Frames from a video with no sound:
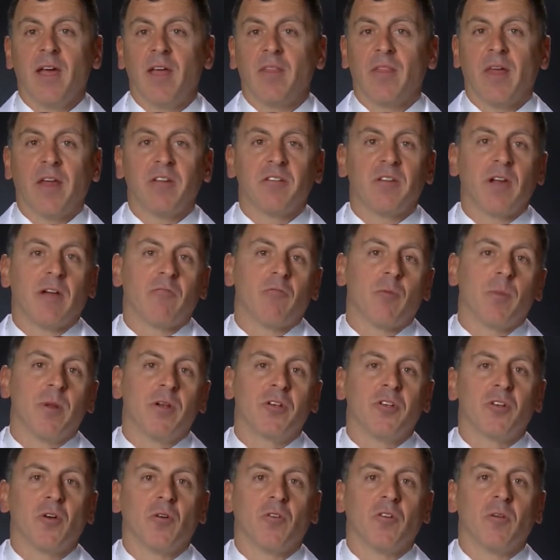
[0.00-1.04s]
that's never been
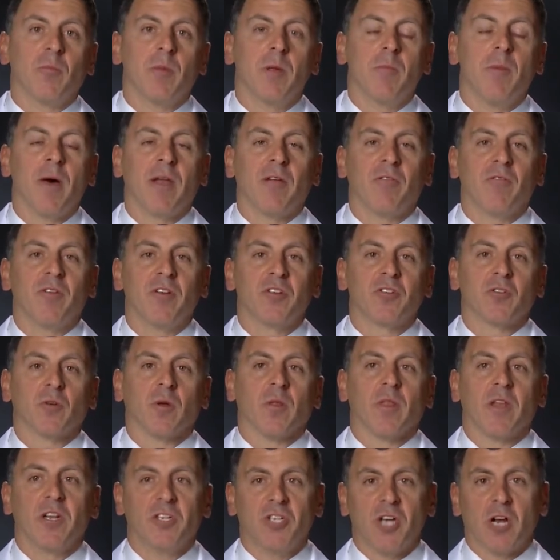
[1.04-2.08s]
shown to be beneficial
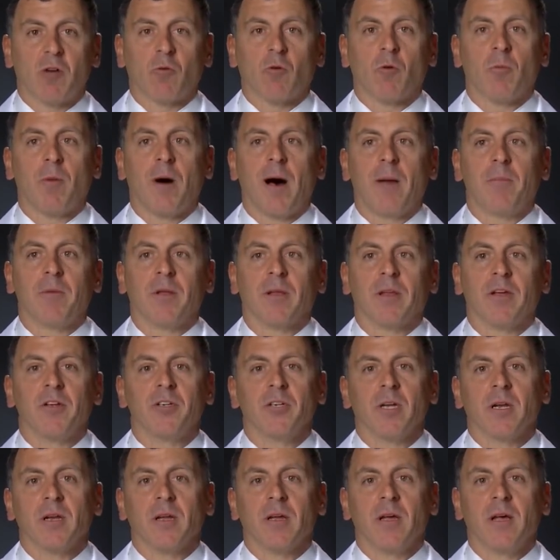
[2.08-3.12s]
in the general
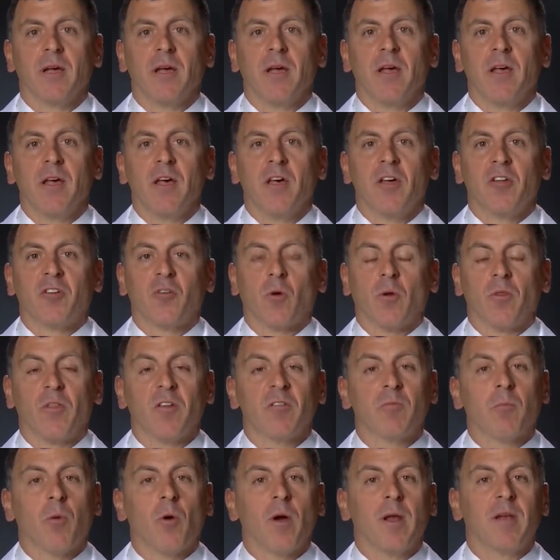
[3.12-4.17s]
population. So at
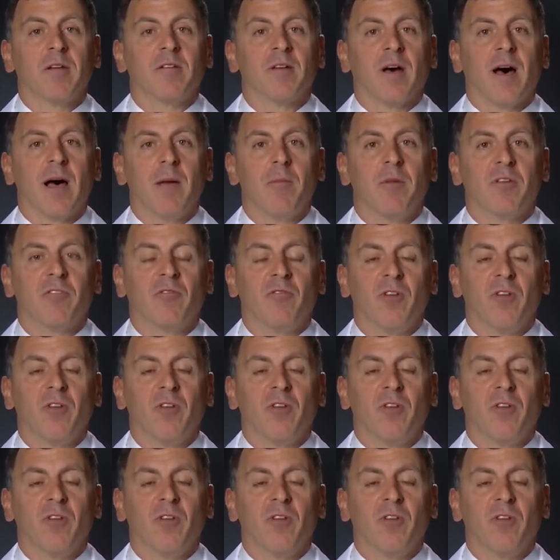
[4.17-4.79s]
this point in time, it's